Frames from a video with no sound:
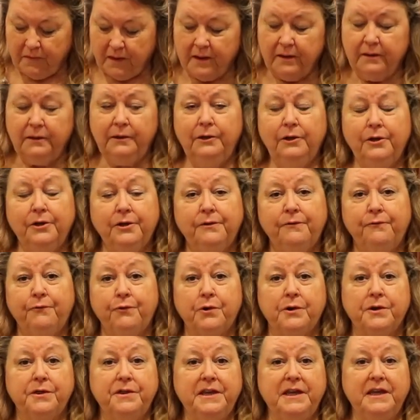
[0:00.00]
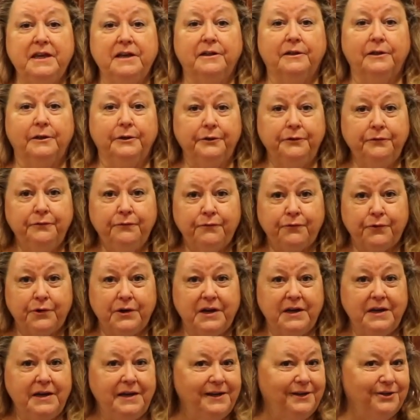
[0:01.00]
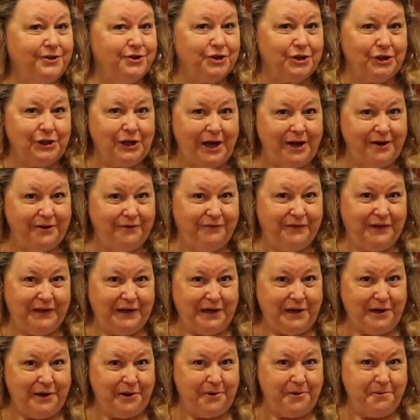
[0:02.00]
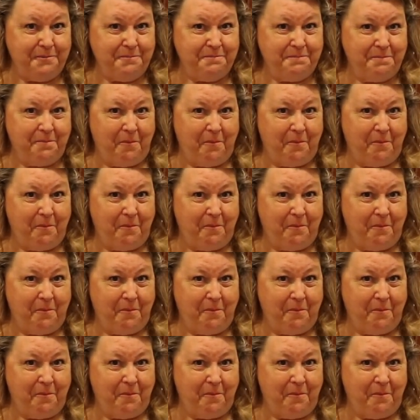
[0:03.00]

Look for the gluten-free enchilada video,